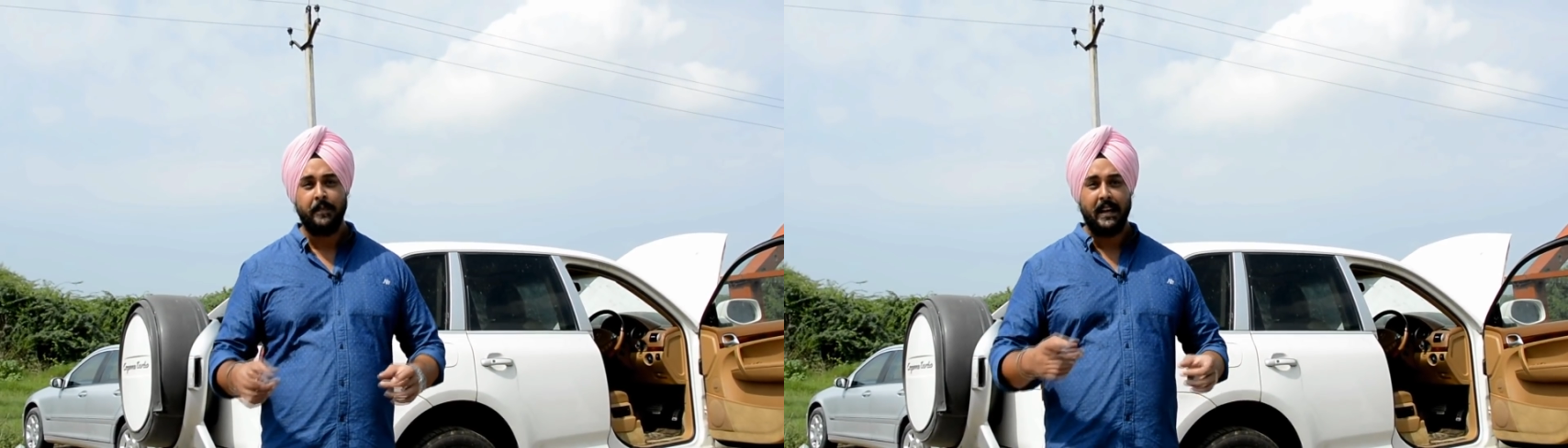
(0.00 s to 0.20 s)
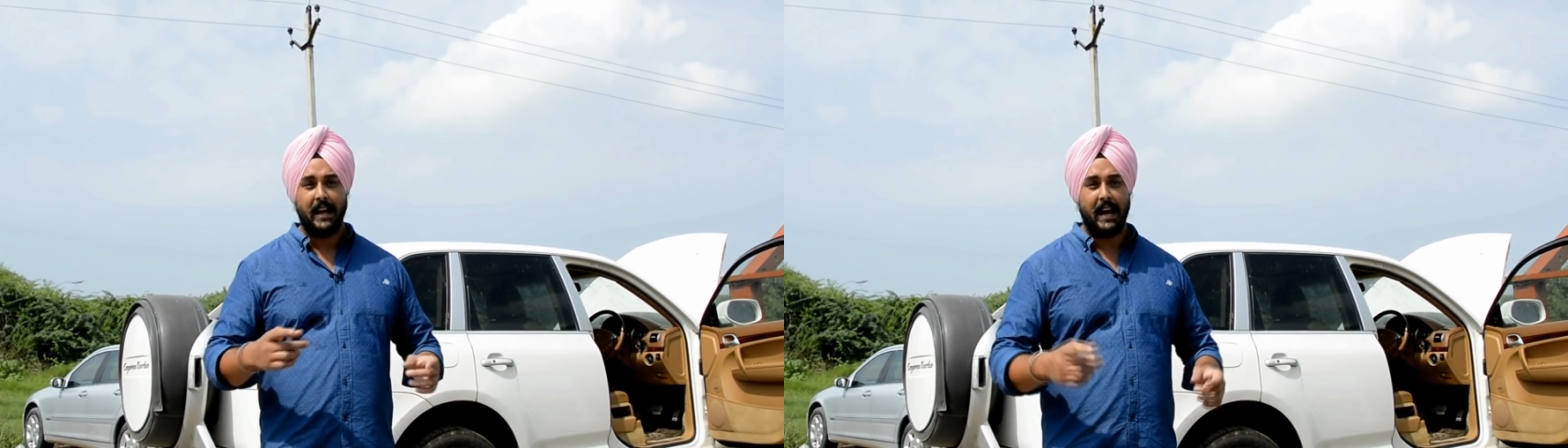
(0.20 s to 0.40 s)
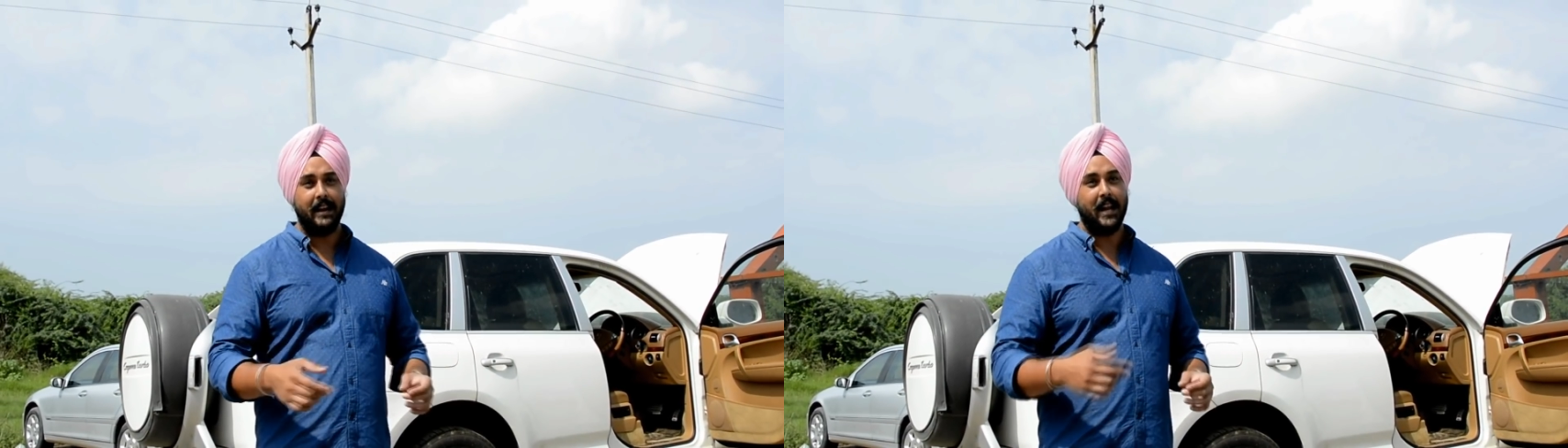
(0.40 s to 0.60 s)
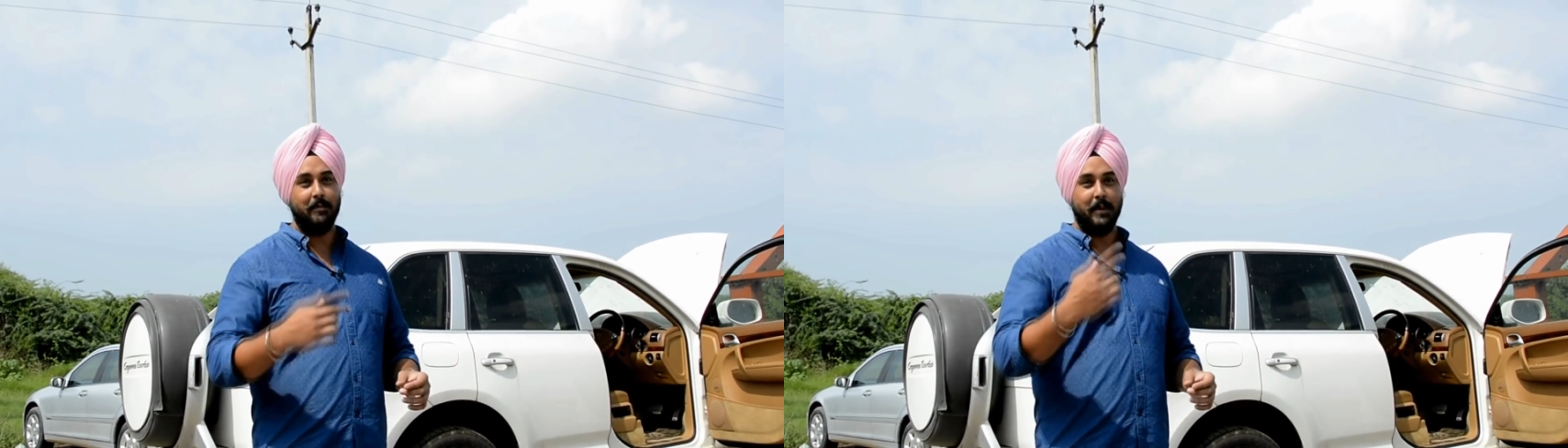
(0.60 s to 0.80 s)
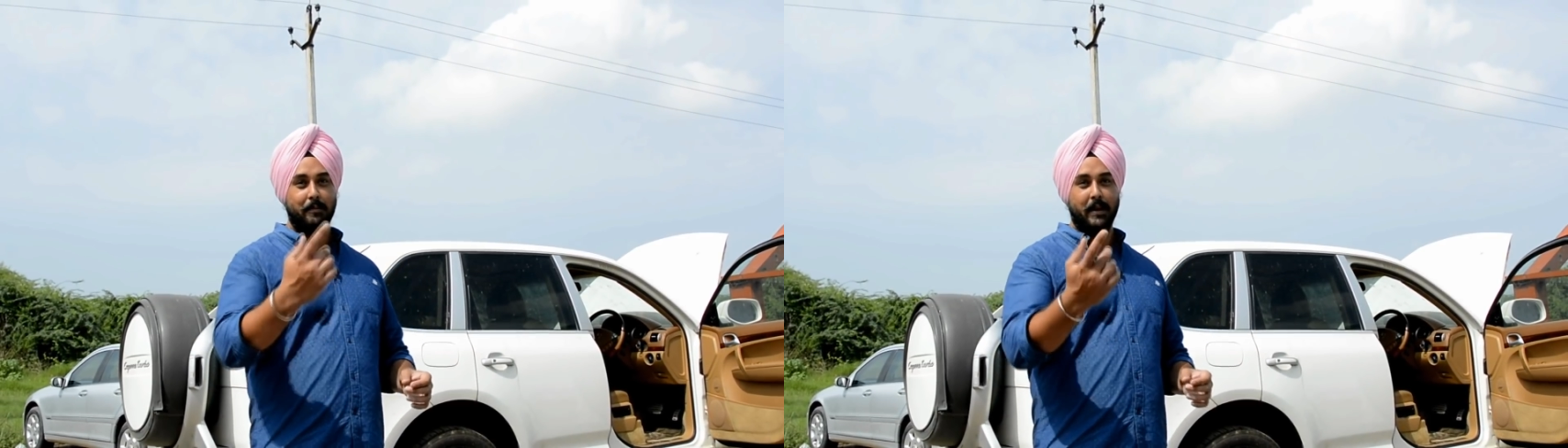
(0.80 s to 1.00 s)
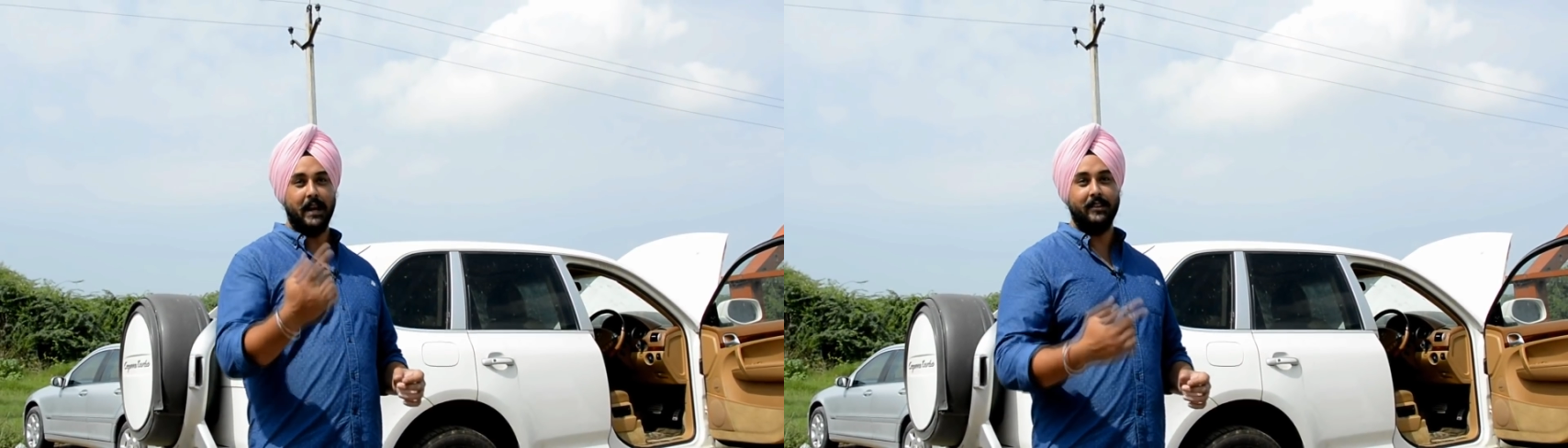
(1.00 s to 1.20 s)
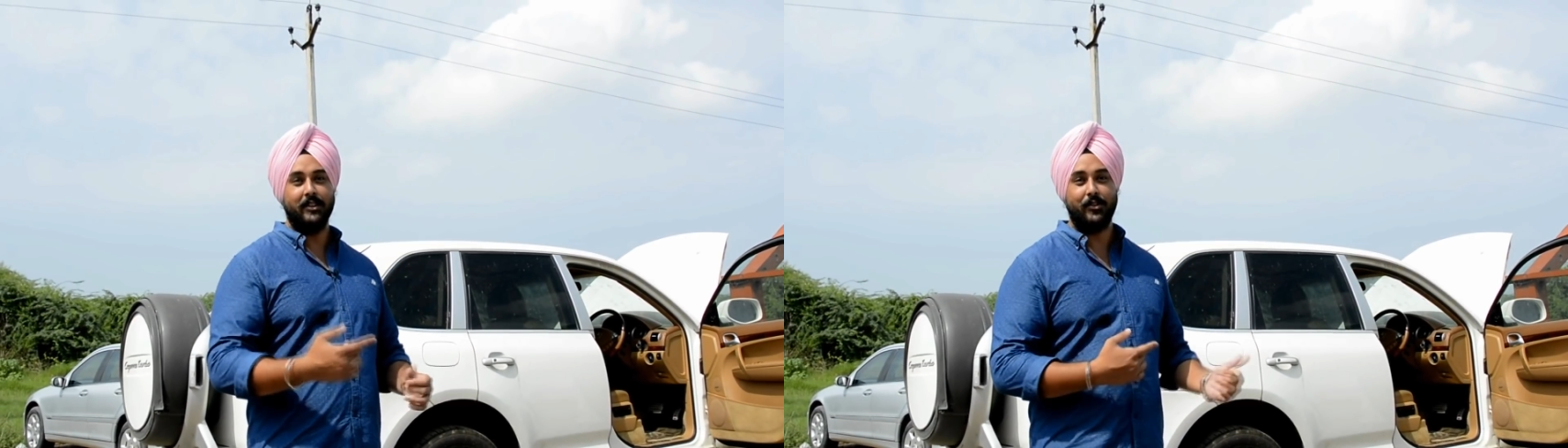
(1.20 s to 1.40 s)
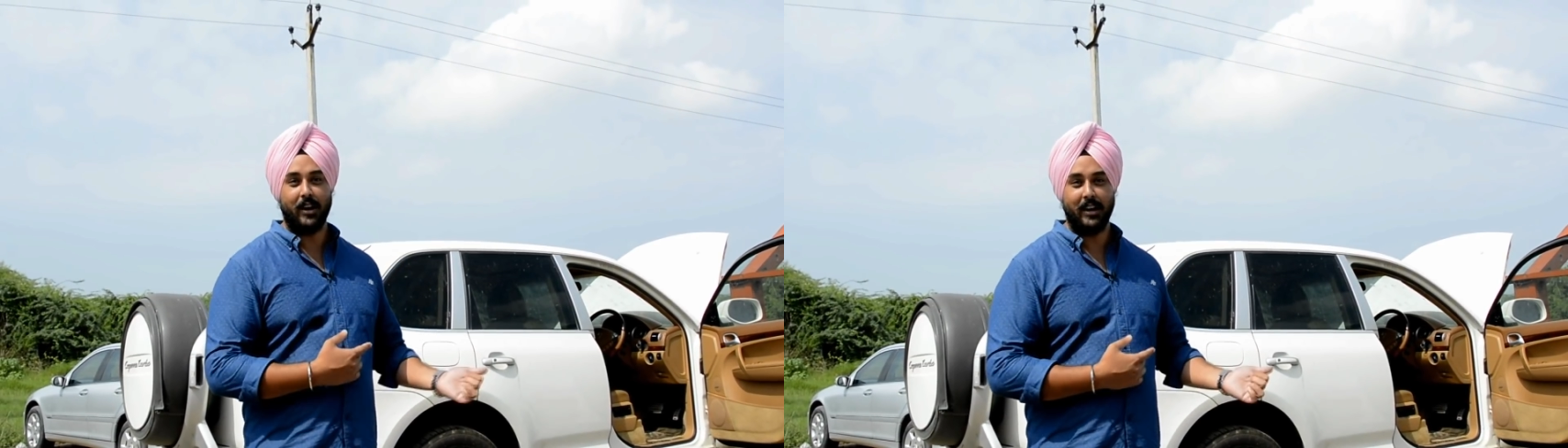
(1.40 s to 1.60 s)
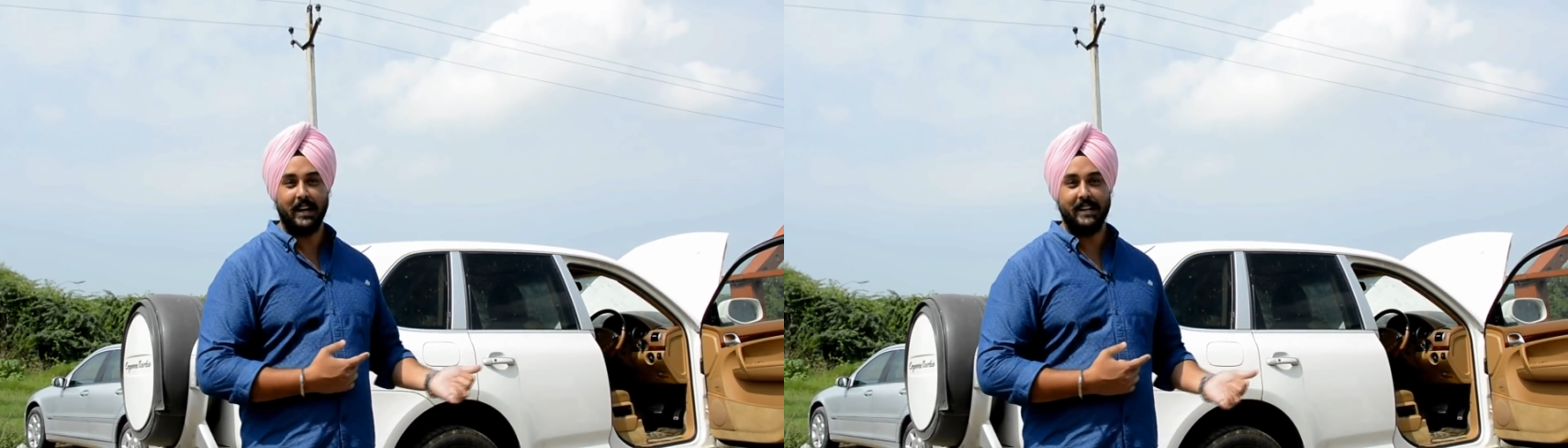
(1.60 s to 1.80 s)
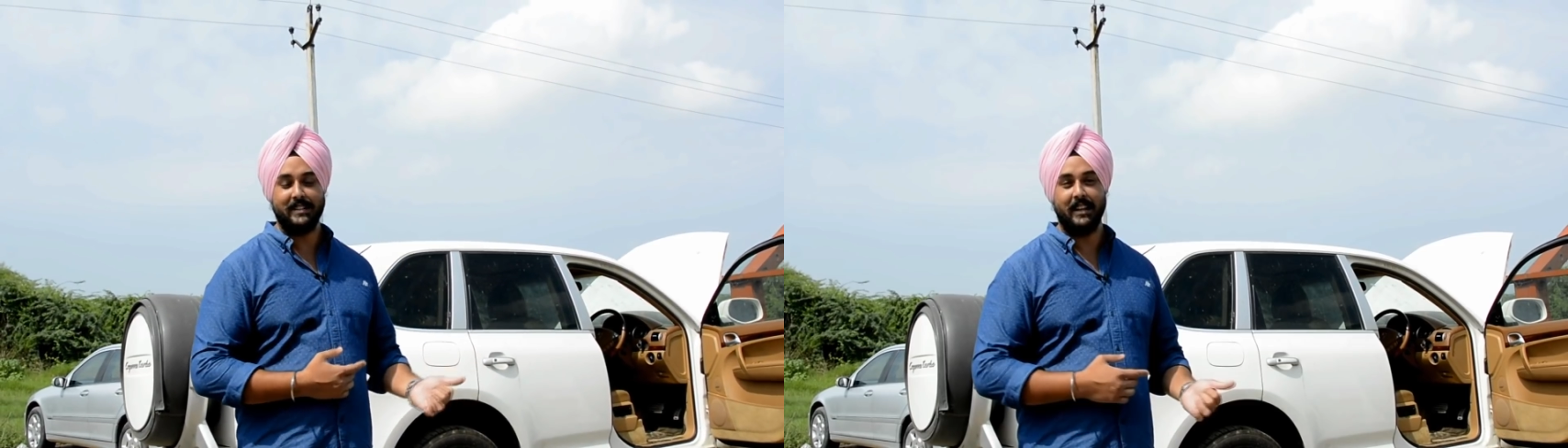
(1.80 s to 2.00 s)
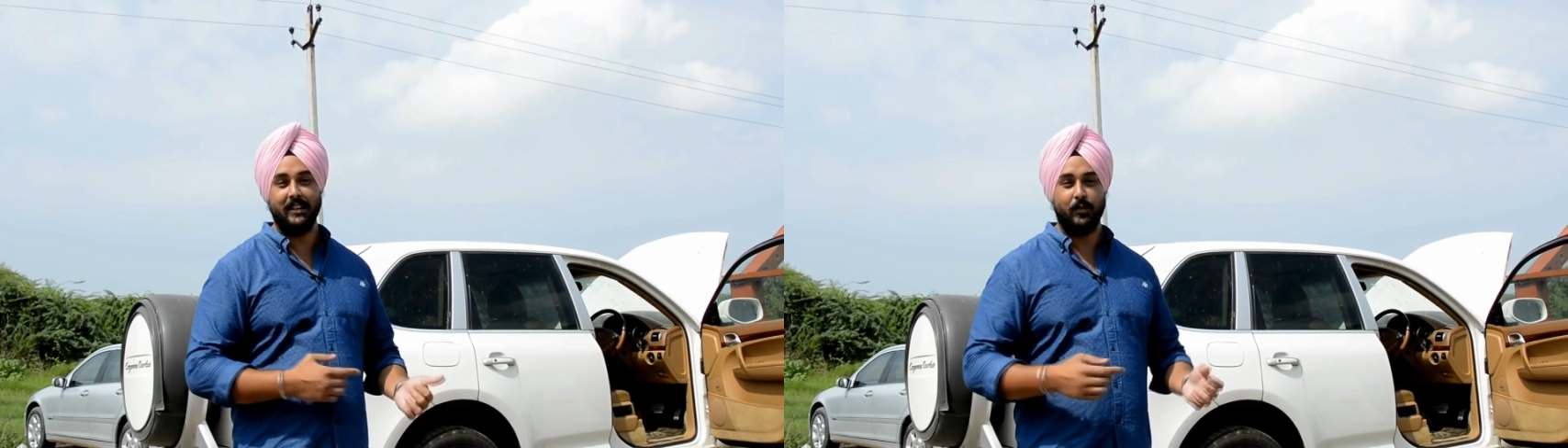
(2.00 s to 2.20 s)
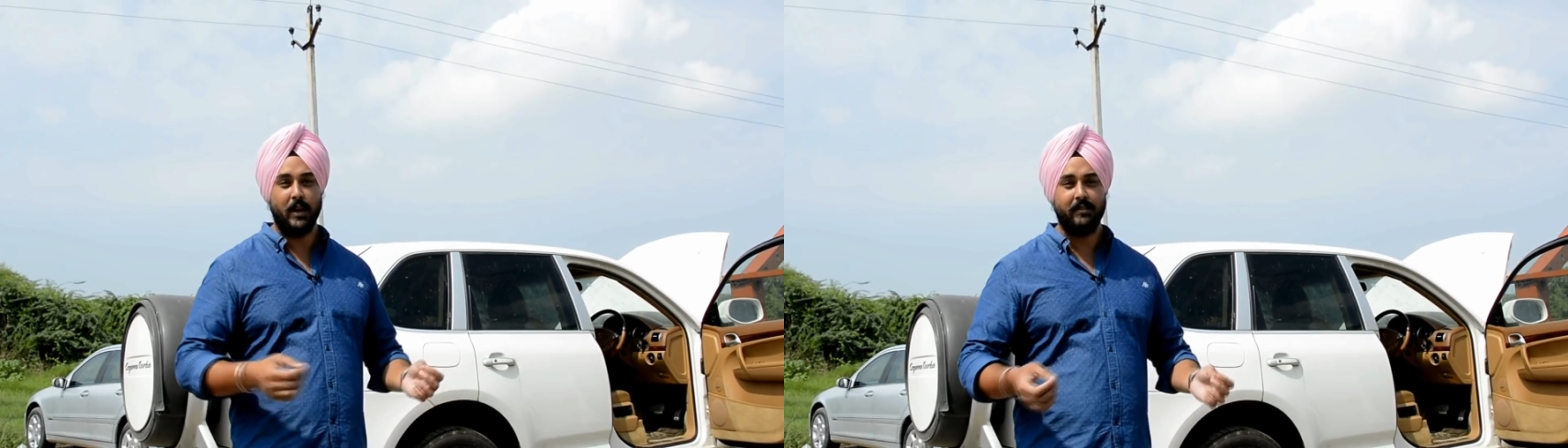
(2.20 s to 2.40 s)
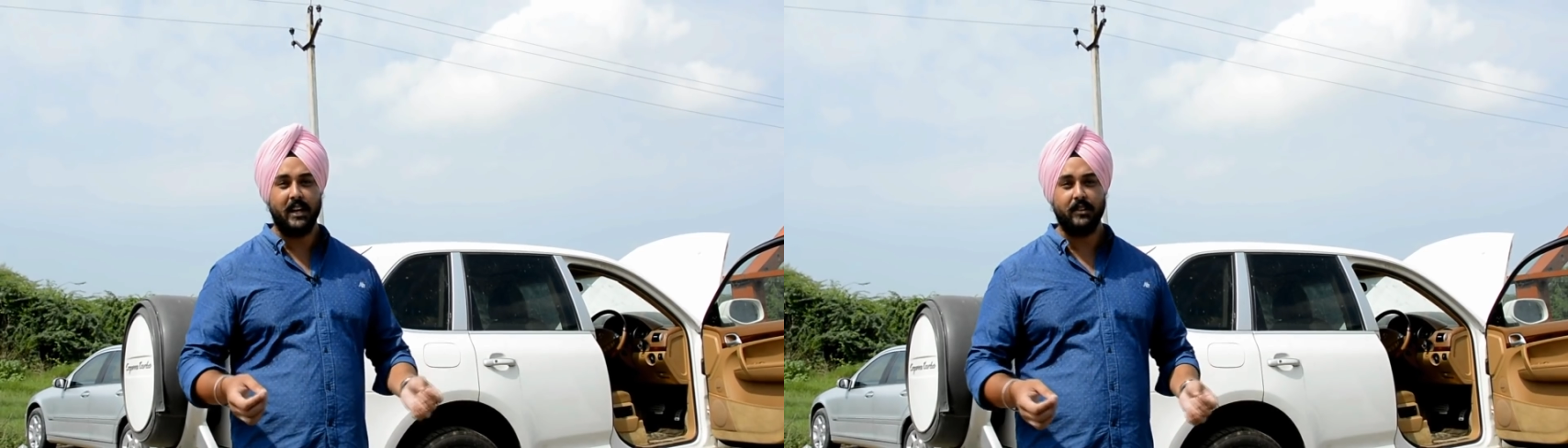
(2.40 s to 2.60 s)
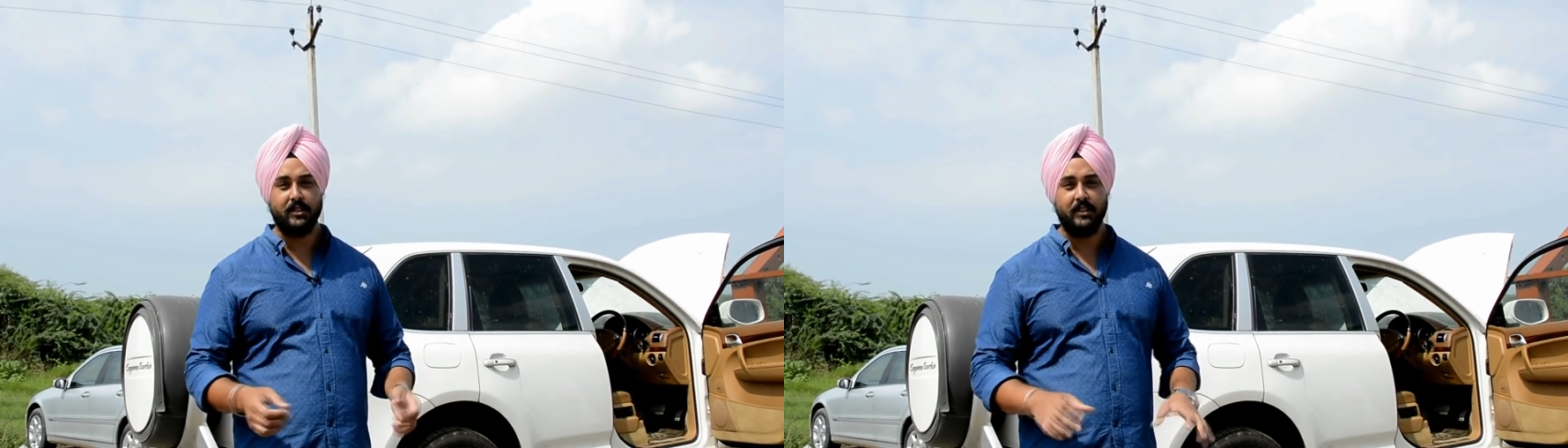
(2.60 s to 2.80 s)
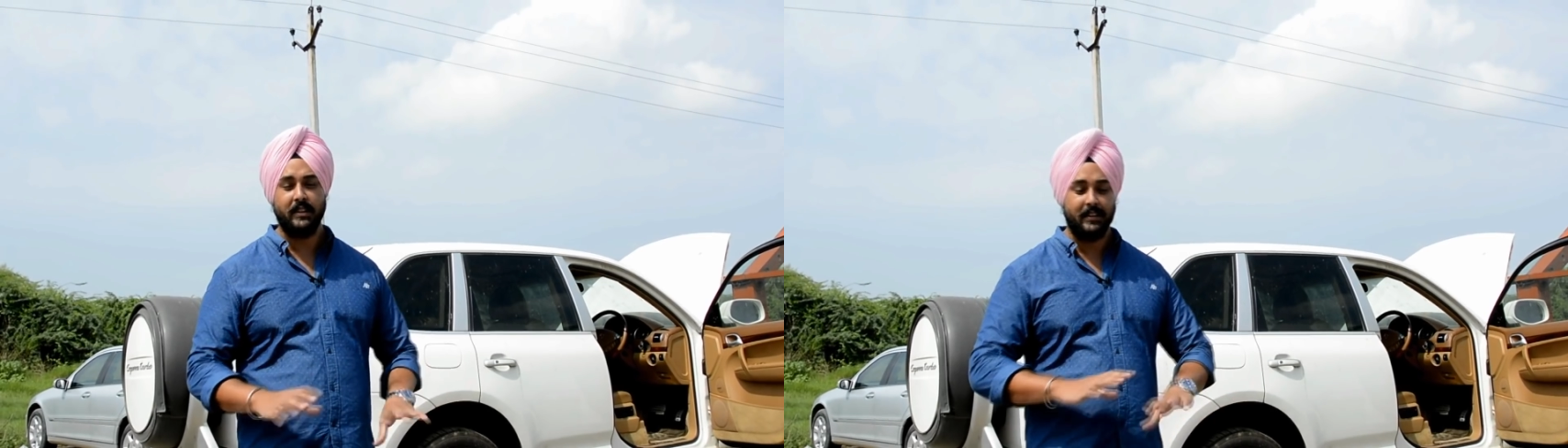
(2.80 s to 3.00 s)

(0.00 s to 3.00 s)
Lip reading: And I'll be paying the truck guys another 12,000.